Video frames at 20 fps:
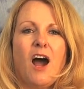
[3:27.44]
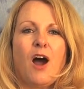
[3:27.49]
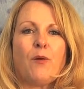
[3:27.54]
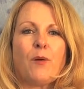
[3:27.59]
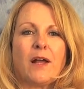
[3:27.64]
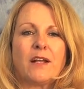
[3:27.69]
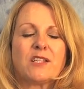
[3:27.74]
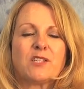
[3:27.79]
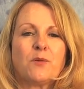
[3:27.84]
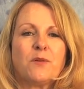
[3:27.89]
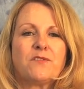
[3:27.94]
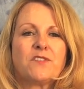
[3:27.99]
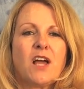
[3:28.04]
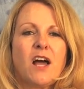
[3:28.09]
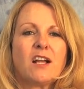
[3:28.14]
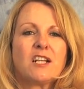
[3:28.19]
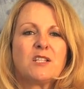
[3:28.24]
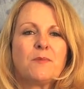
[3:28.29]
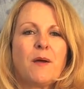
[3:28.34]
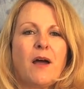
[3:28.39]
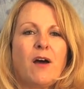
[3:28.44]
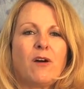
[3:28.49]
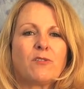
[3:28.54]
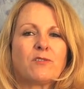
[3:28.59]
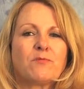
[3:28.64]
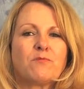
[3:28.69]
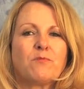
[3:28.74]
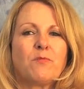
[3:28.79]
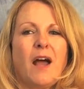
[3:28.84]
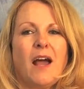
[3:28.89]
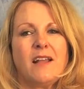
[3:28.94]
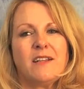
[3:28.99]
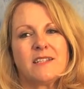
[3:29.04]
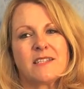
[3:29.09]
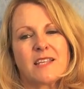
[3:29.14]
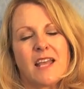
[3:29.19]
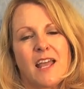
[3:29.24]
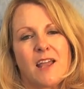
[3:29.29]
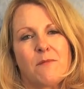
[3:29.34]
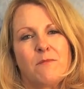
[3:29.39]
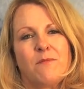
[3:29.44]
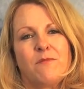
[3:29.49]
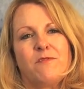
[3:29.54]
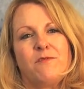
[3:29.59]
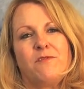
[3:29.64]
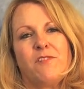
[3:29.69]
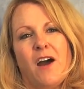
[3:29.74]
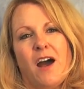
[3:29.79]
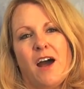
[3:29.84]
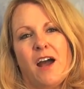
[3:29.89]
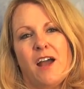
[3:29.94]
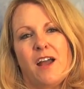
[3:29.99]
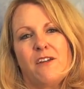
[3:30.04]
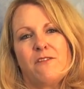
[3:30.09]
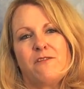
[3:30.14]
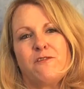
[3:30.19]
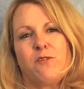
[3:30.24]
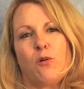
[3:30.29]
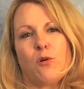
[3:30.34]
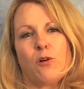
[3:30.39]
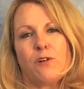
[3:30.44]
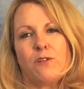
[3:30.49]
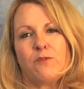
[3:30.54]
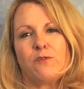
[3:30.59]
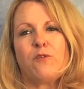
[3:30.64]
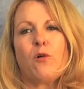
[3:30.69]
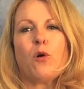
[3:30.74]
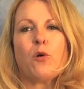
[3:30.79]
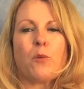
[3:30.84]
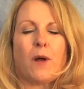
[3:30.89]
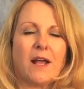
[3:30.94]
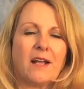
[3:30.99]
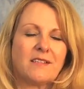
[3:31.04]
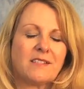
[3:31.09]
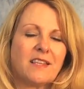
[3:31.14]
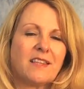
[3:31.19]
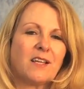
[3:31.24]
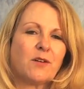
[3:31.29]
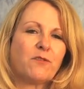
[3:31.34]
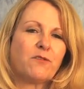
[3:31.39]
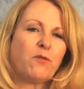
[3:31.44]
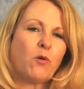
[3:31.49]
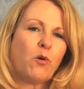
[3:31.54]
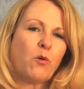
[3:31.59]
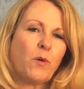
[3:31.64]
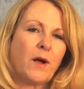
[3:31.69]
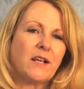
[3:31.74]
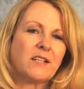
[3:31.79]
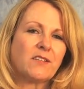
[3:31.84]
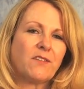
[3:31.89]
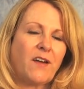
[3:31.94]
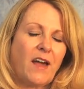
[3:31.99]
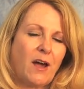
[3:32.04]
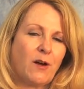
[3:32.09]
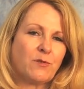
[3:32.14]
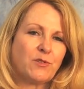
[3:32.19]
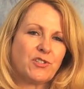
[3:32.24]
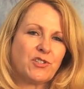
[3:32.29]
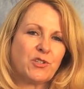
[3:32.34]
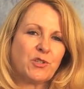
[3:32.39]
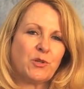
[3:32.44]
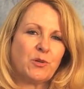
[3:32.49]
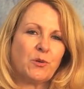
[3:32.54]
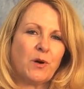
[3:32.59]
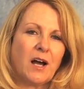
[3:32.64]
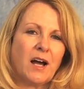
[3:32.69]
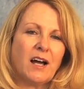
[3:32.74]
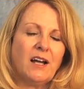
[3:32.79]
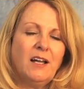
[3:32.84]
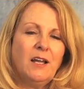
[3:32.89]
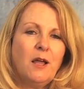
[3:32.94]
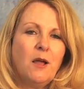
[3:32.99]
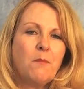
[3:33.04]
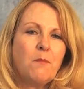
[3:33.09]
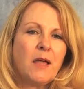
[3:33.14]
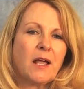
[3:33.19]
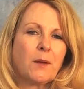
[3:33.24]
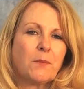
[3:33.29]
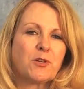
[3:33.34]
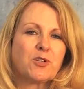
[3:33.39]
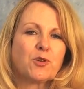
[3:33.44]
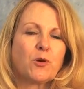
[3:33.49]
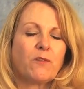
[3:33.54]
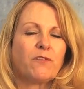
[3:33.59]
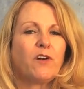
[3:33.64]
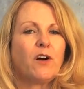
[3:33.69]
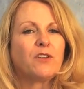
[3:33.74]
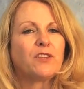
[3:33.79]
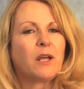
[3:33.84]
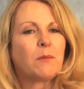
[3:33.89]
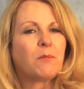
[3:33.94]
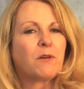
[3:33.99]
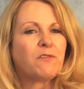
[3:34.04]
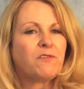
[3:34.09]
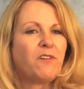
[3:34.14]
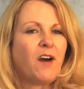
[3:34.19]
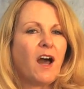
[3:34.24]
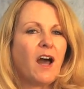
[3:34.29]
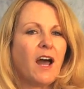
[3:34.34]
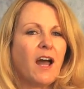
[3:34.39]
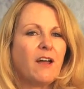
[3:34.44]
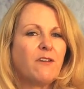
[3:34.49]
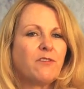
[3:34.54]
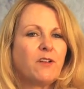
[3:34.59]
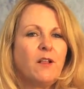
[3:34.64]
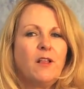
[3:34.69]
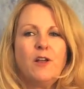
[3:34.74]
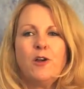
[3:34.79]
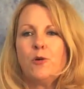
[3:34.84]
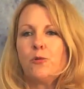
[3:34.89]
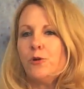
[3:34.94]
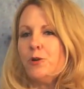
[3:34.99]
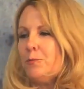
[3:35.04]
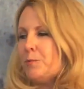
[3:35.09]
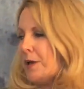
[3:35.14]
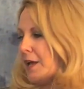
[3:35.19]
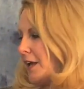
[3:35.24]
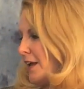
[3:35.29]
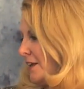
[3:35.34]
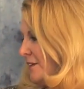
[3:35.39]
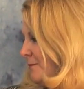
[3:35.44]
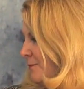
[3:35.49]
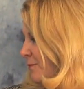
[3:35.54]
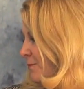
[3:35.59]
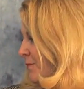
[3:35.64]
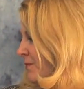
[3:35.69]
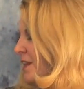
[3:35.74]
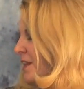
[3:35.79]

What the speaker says: All right, so we've talked about, I'd say, four ways, I think 4 ways of how to make up a shortfall. Number 5 would be